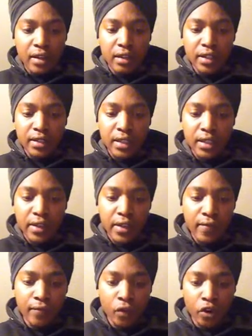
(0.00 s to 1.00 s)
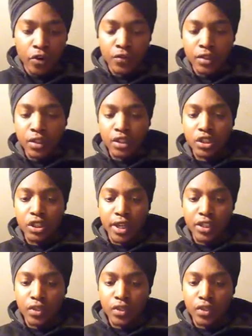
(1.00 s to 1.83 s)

valid unless it involves an